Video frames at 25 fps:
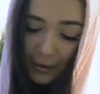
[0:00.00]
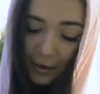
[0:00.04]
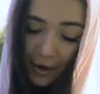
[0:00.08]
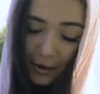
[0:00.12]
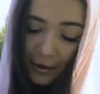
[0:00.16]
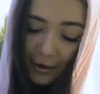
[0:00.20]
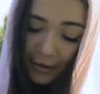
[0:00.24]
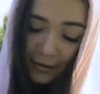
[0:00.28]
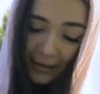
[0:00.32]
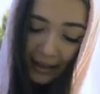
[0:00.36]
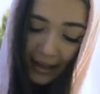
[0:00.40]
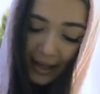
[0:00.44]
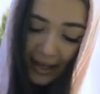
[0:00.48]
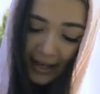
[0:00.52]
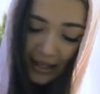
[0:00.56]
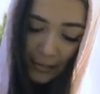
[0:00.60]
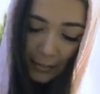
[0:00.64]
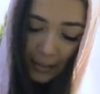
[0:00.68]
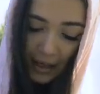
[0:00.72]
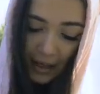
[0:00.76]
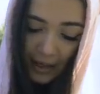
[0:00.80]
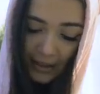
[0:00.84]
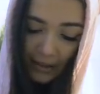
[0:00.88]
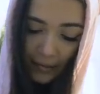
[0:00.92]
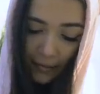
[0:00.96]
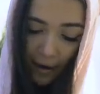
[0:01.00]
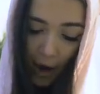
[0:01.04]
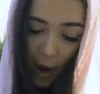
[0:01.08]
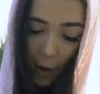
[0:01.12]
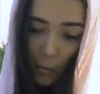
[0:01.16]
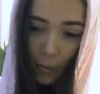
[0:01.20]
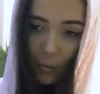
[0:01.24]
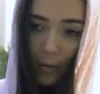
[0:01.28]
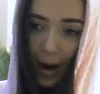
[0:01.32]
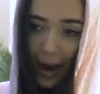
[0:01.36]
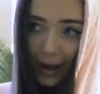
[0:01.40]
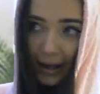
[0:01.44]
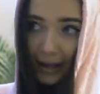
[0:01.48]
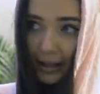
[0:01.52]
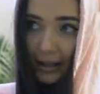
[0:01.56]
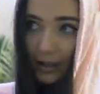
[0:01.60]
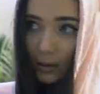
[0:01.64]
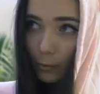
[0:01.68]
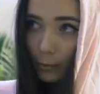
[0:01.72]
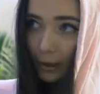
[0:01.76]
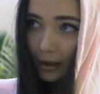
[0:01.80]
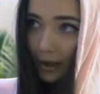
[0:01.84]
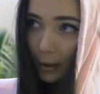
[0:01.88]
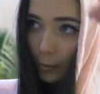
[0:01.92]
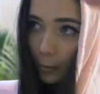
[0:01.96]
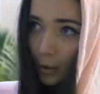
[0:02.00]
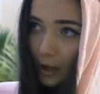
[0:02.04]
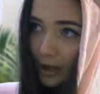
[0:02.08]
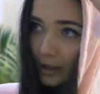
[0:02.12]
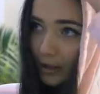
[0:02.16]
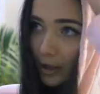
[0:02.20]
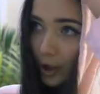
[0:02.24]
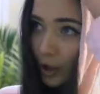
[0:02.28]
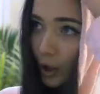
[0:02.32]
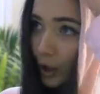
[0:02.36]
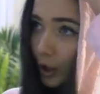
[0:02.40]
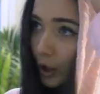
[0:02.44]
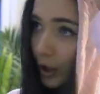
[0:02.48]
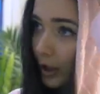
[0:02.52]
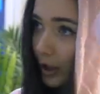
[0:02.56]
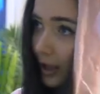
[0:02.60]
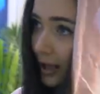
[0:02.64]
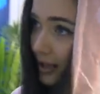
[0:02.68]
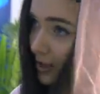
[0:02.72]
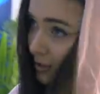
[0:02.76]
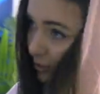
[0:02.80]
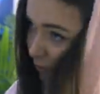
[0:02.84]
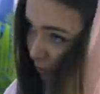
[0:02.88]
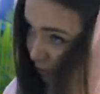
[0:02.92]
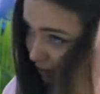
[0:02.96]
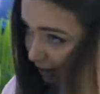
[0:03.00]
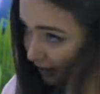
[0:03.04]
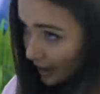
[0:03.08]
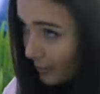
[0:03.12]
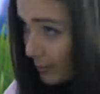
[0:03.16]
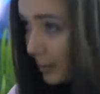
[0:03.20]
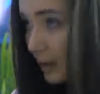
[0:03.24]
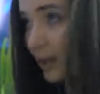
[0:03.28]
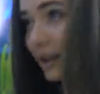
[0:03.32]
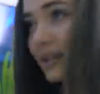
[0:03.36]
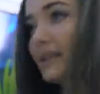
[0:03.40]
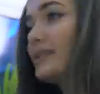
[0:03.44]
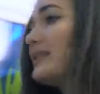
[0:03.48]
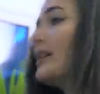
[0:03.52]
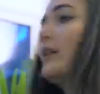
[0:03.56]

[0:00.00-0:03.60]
the only thing is, because of her weight, when I'm wearing the hood, it's really pulling